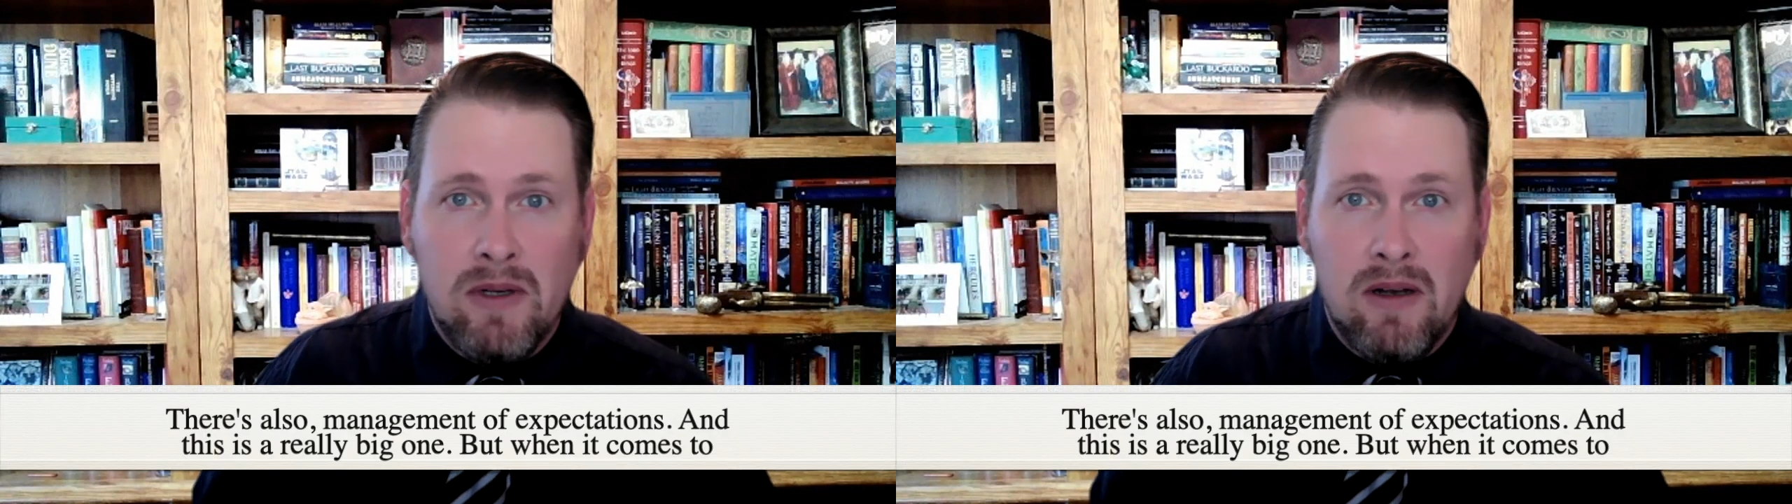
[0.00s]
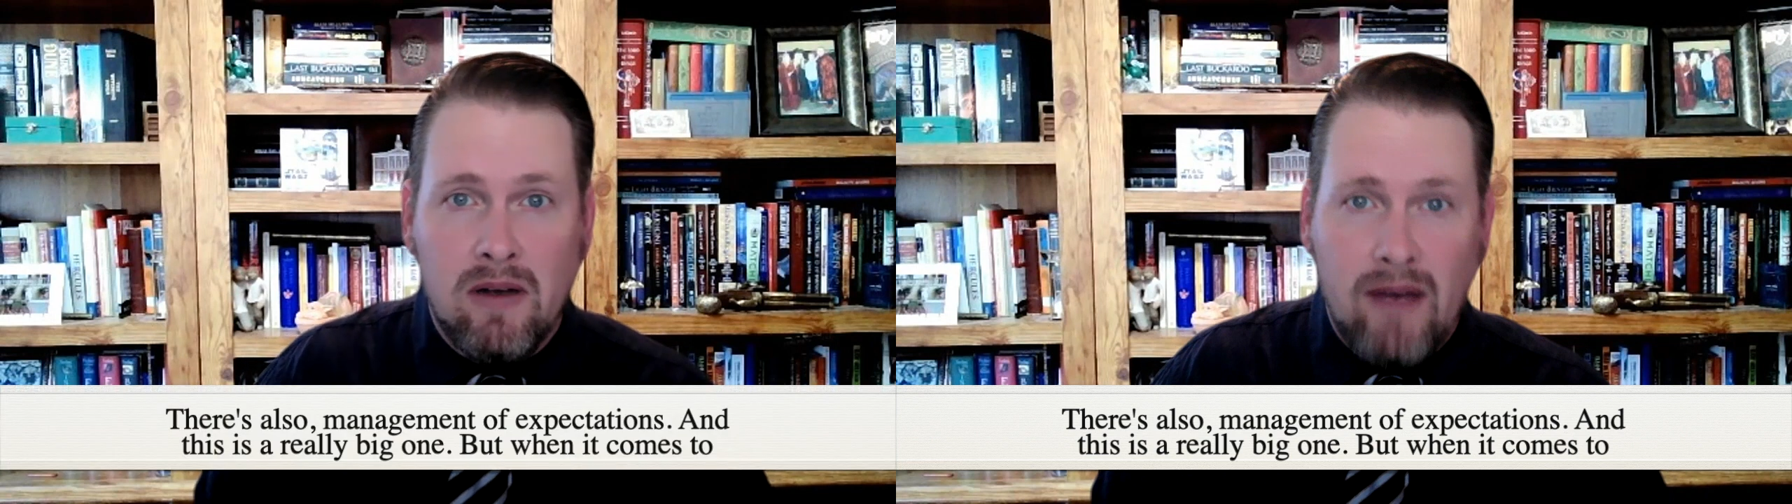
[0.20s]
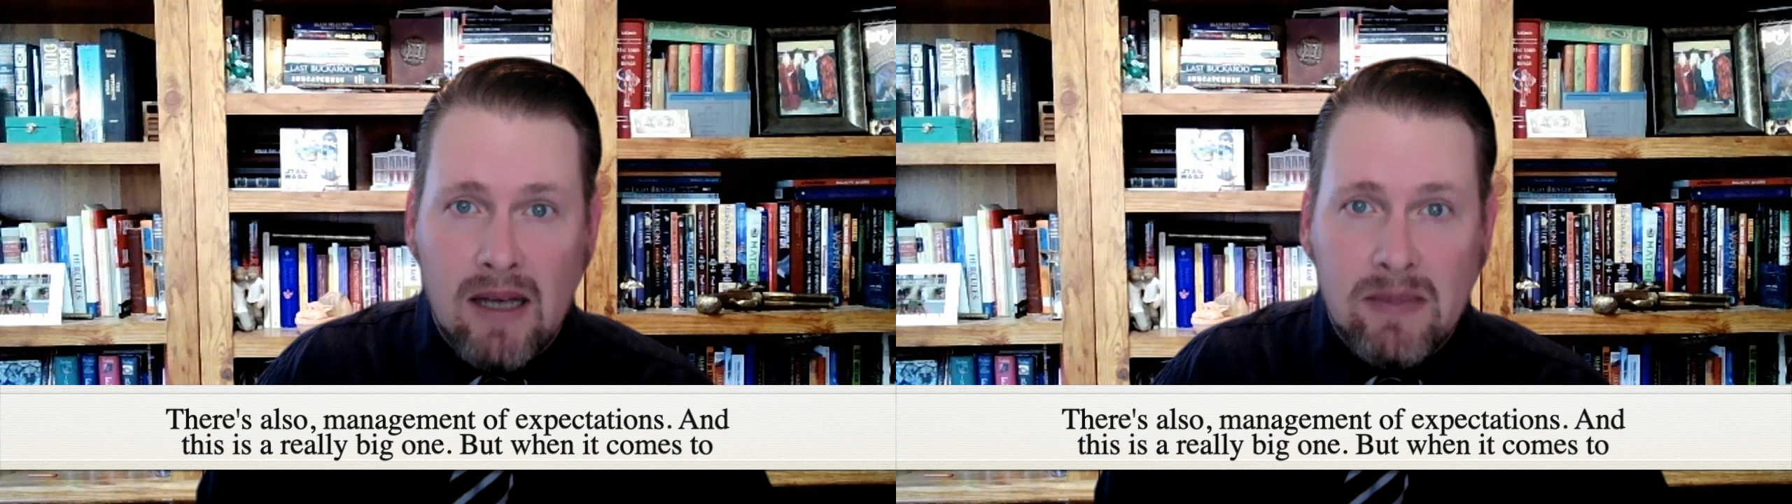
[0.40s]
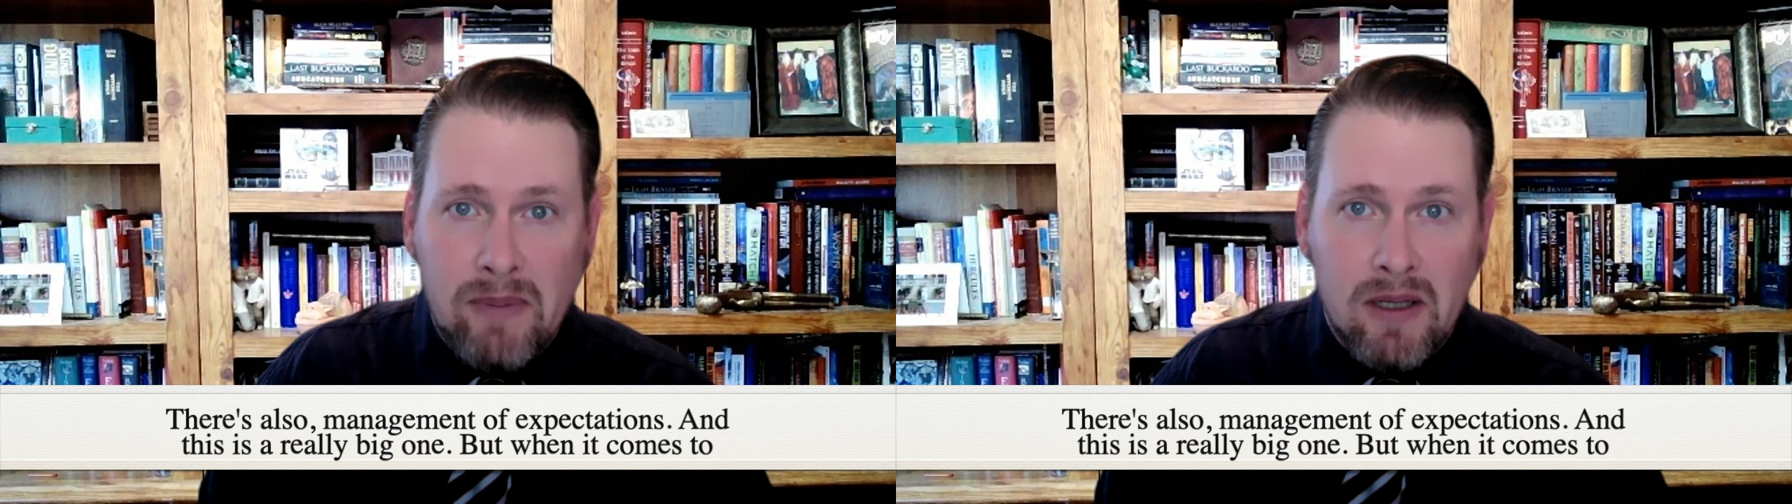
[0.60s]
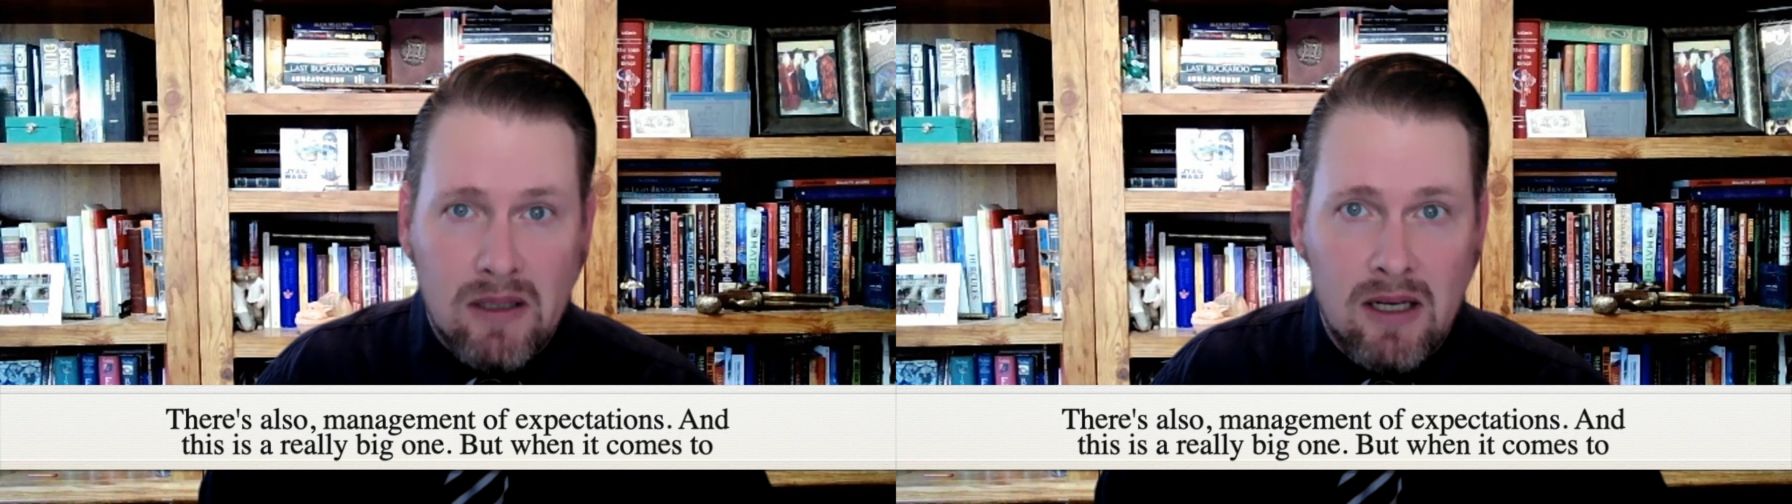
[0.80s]
of
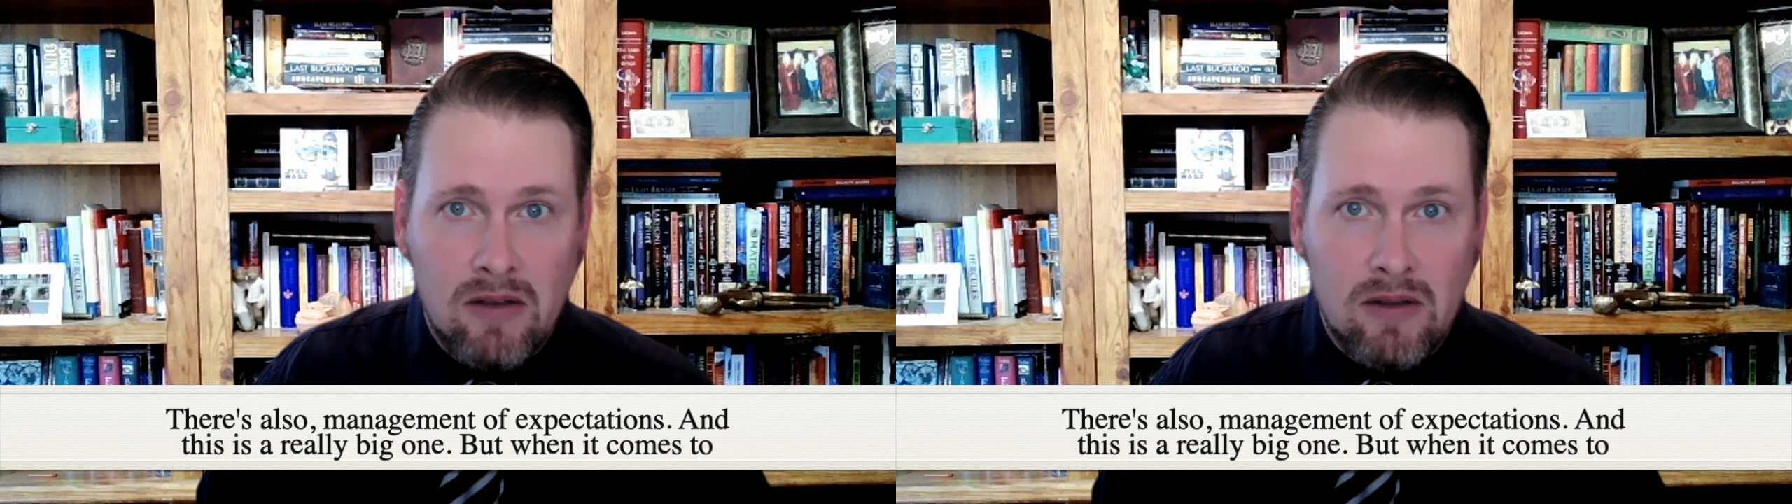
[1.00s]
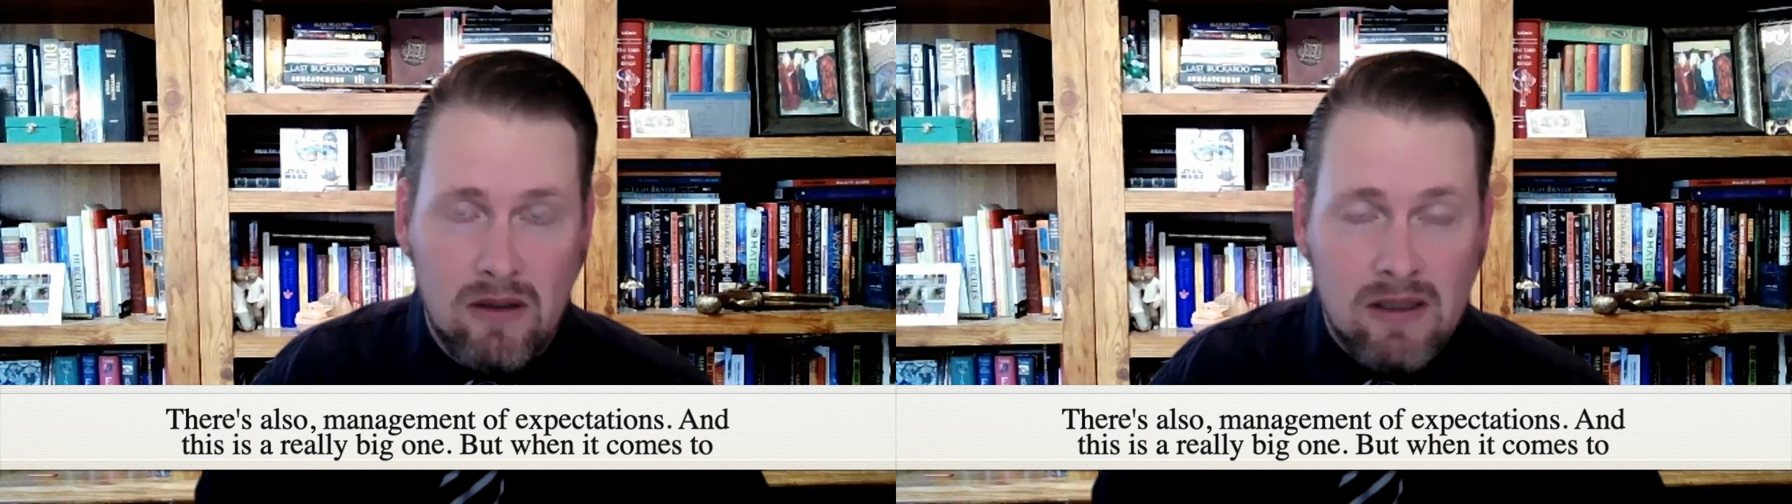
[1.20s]
expectations.